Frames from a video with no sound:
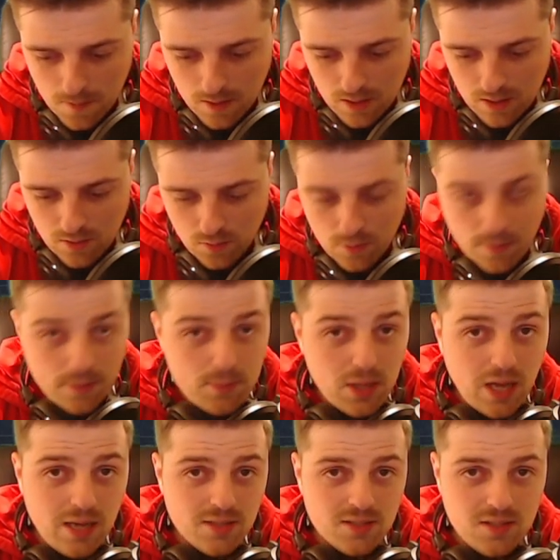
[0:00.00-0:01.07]
when people
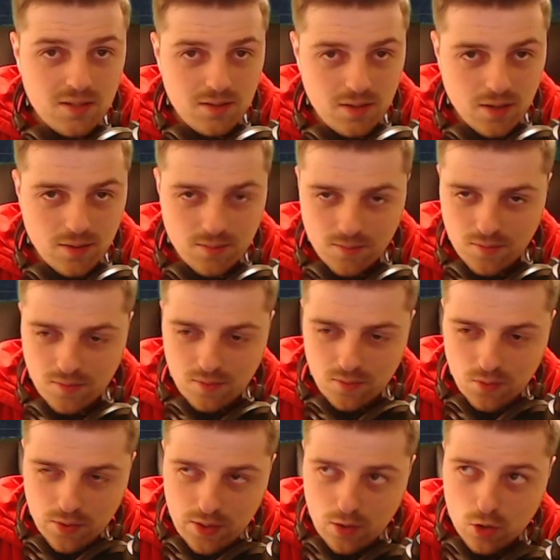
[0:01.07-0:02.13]
ask, you know,
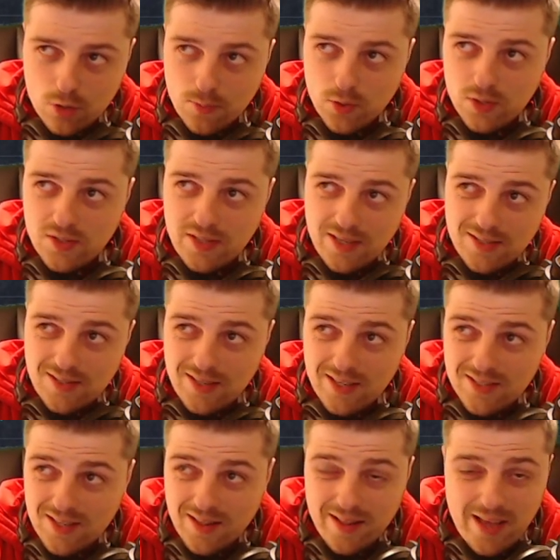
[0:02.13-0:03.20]
well, the order book says
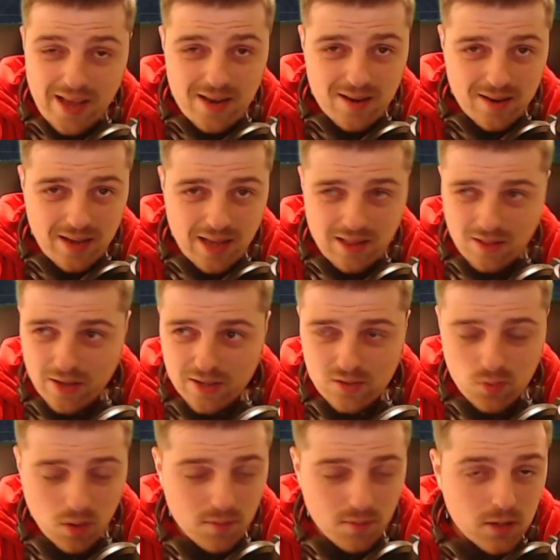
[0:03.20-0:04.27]
this and that at like
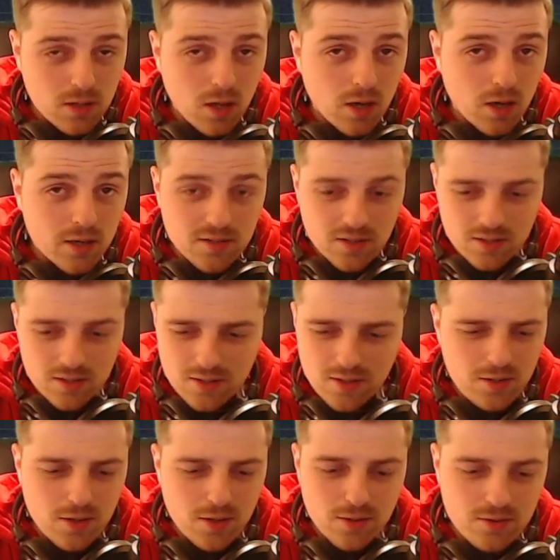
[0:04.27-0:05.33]
12 o'clock. It's like,
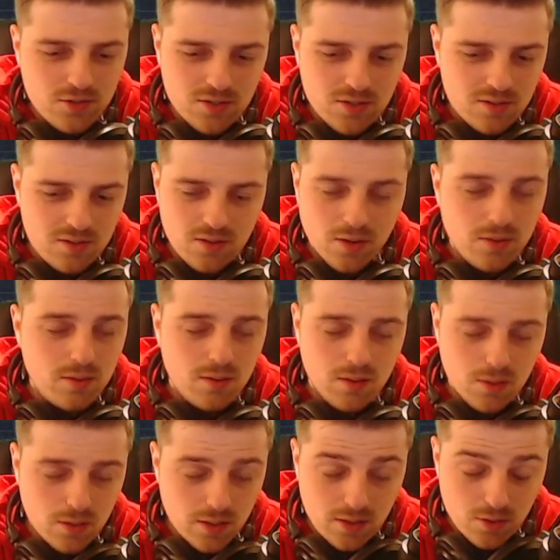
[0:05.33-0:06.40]
no, just don't
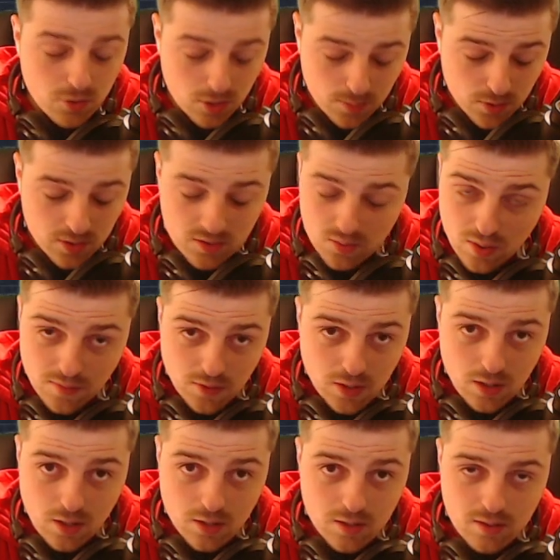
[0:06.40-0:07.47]
look at the order book at 12
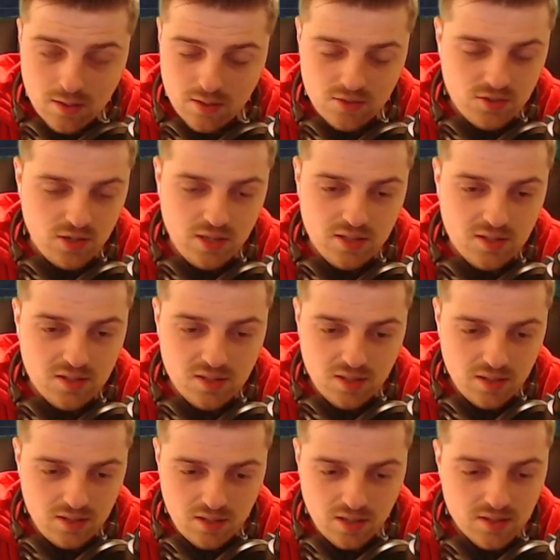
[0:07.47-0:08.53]
o'clock. It's
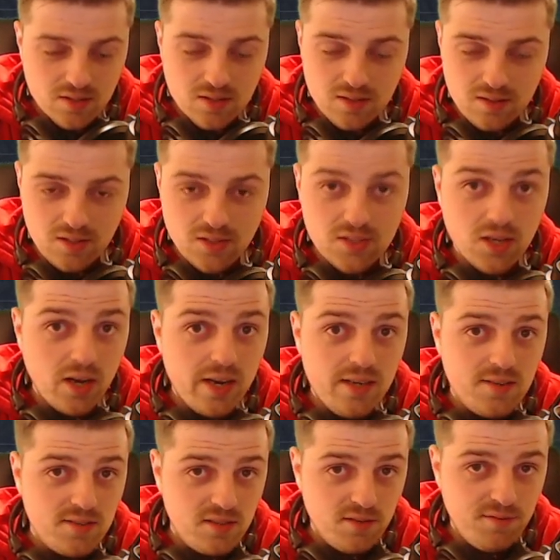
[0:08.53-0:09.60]

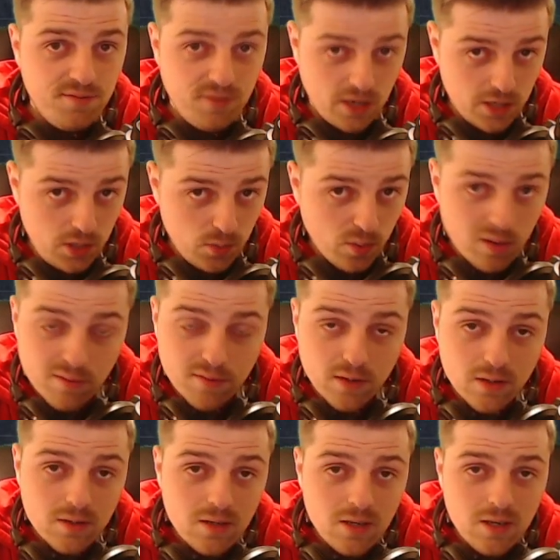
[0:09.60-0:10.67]
designed to fuck you
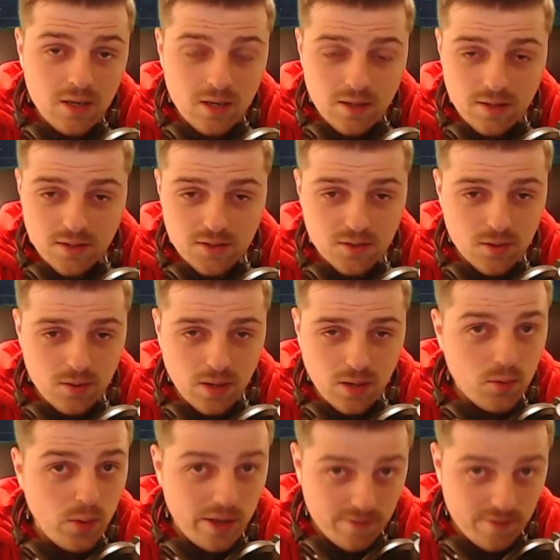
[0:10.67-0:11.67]
over. There's no other way of